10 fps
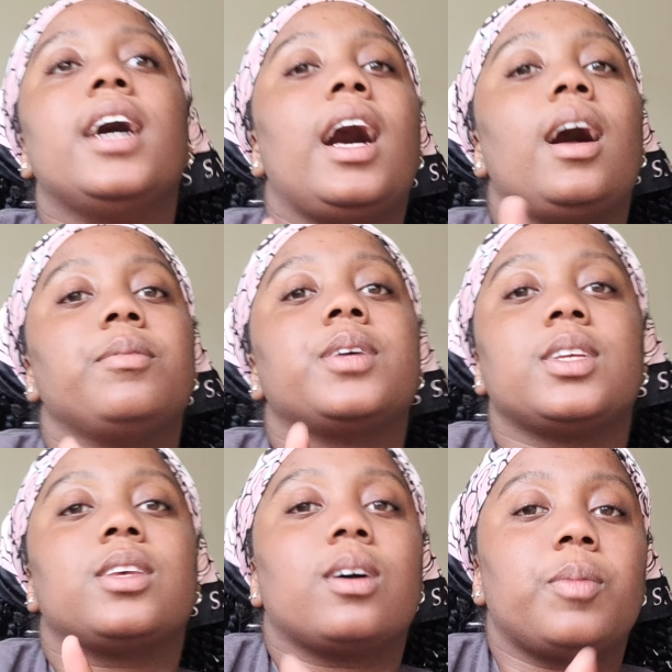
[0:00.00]
I'm going
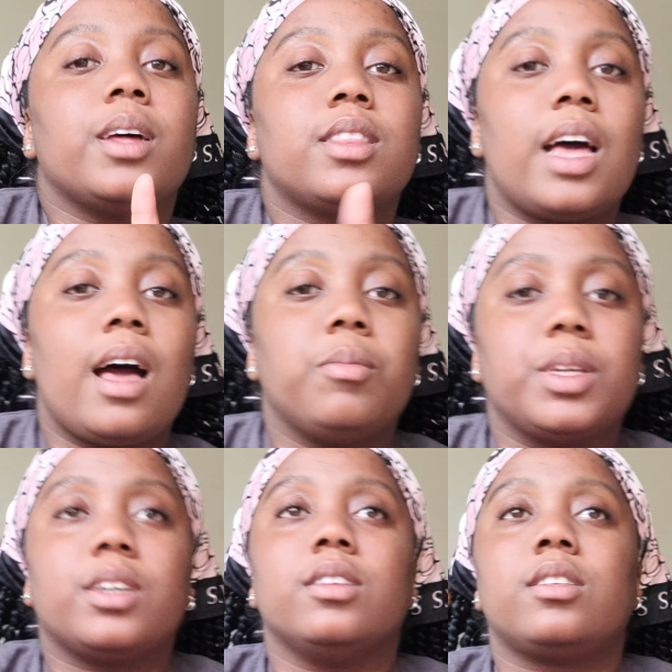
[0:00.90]
to talk about that
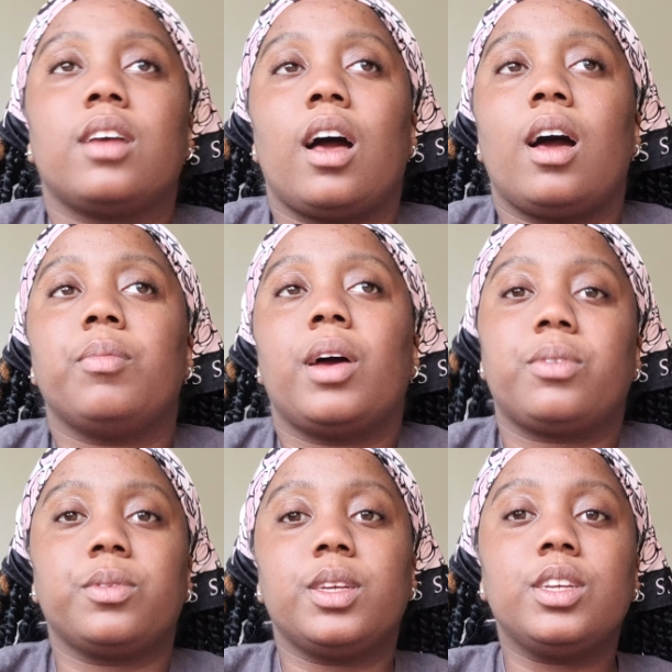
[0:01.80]
because I'm not
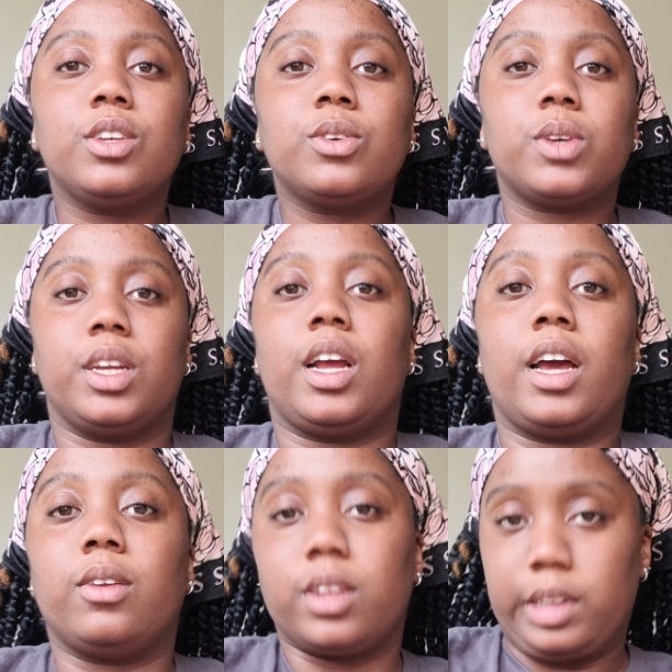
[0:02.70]
from the EU, and I
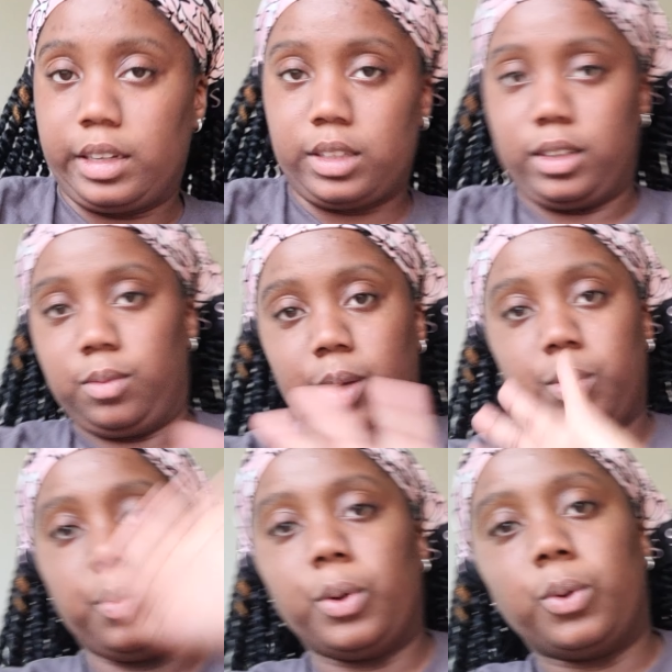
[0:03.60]
don't think I can talk about
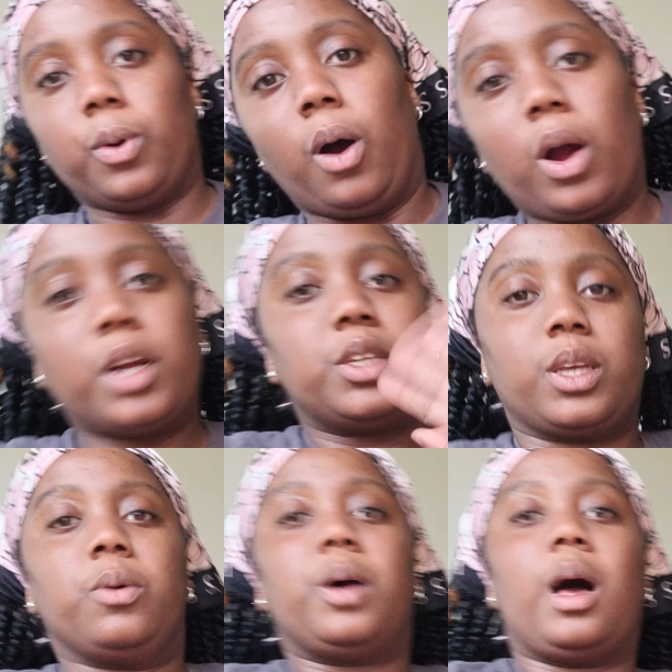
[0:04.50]
people who are.
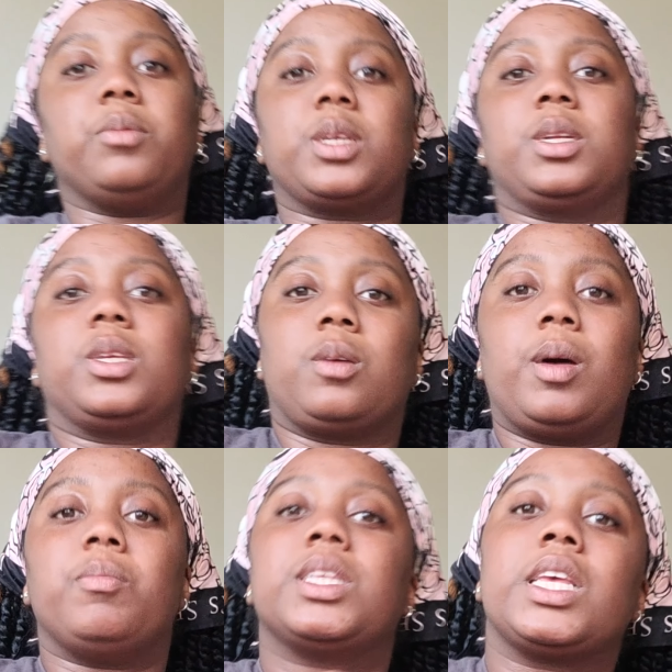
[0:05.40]
So I'm just going to talk
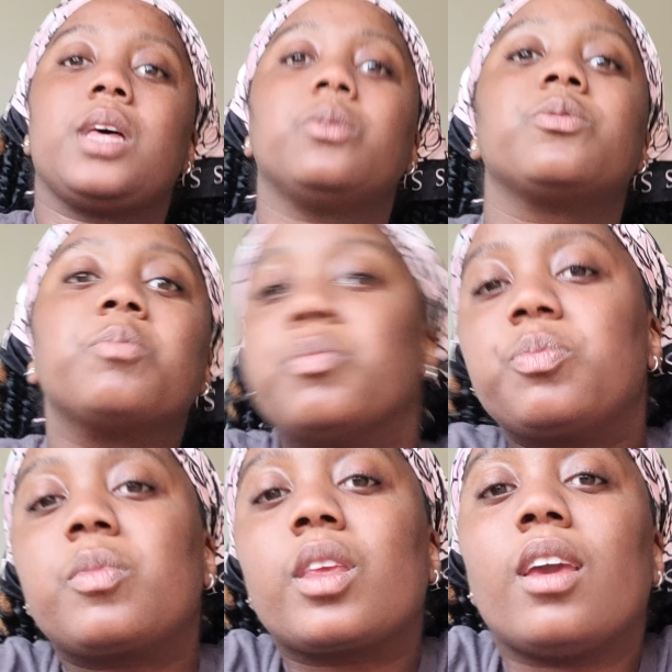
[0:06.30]
about myself.
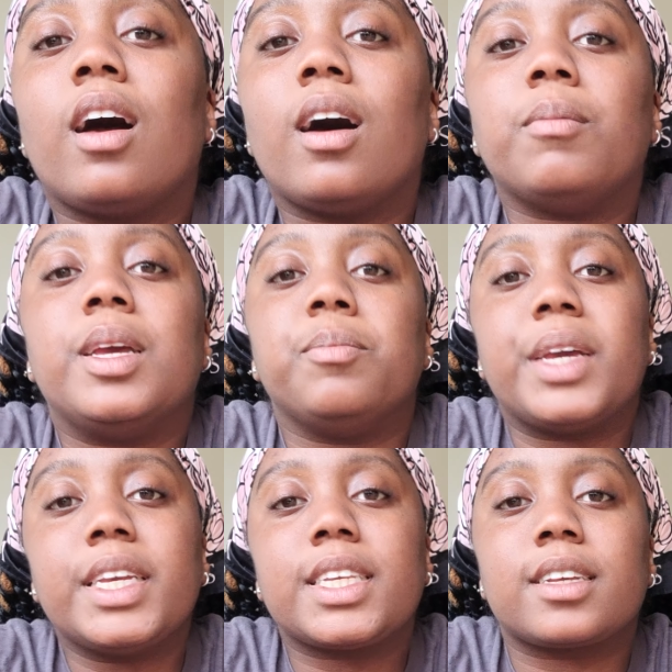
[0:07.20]
And
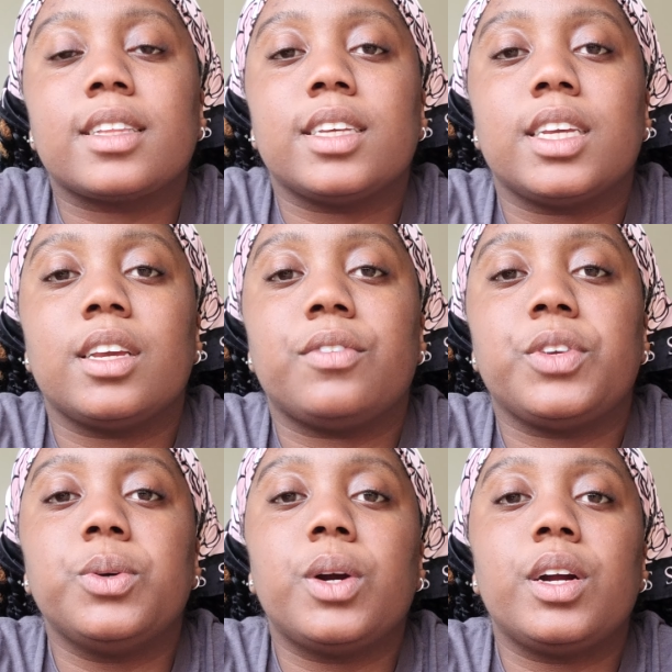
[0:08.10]
basically, if
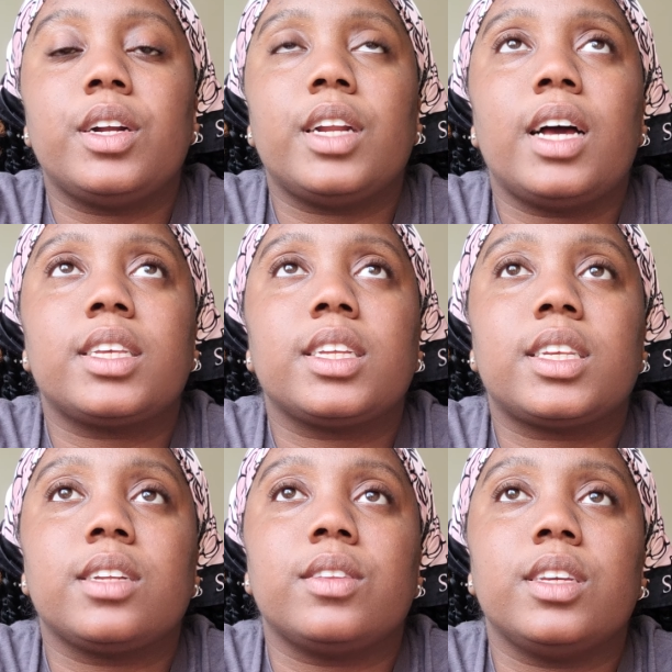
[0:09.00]
you are not a
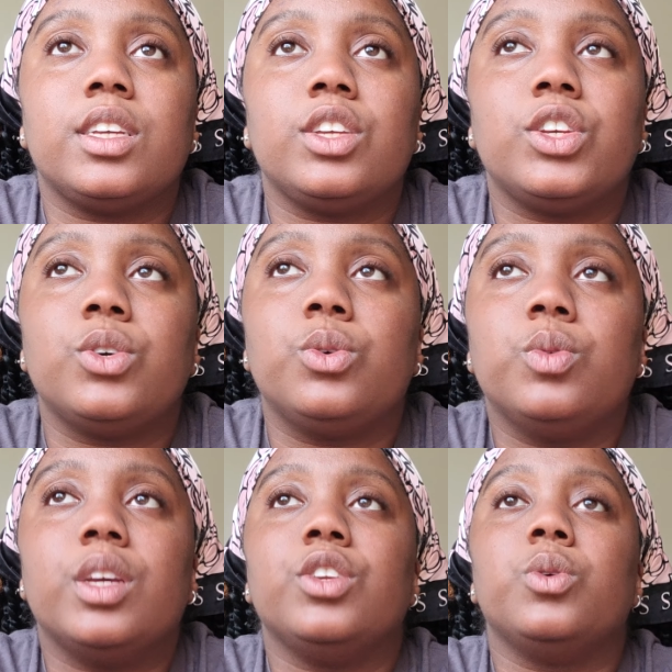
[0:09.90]
citizen of the EU
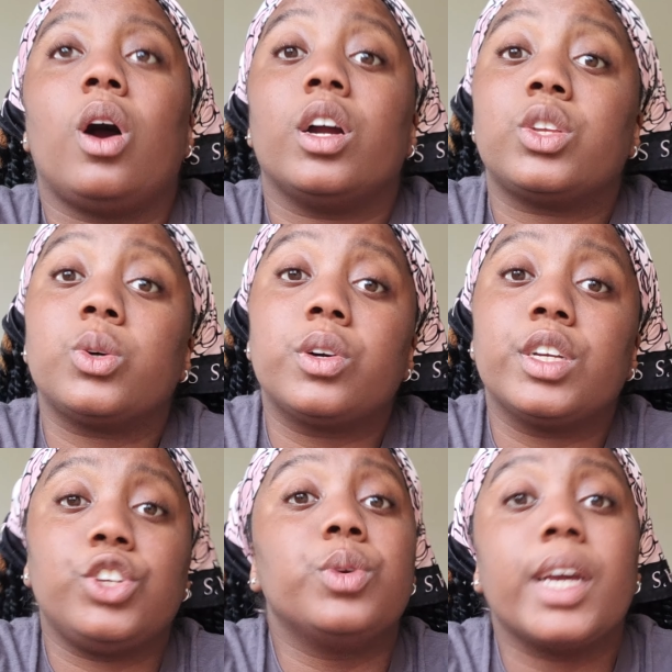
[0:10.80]
and you are a
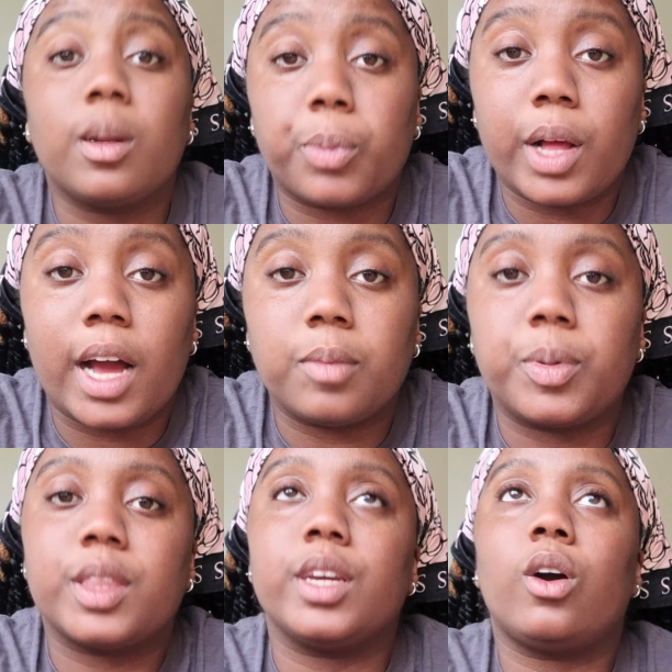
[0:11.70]
tourist, you can apply,
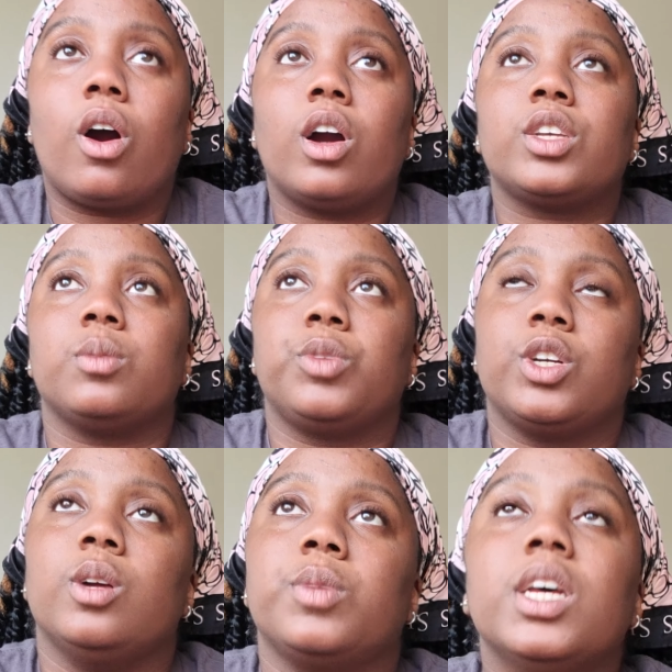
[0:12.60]
but there are some
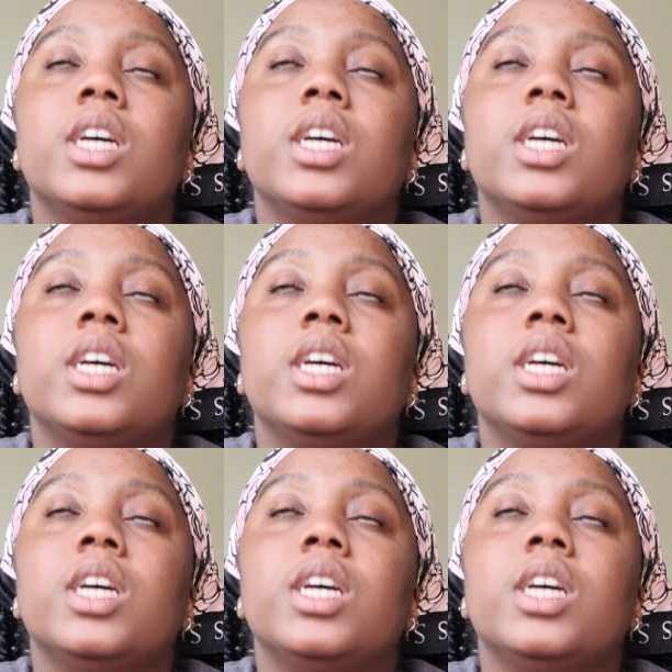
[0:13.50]
terms.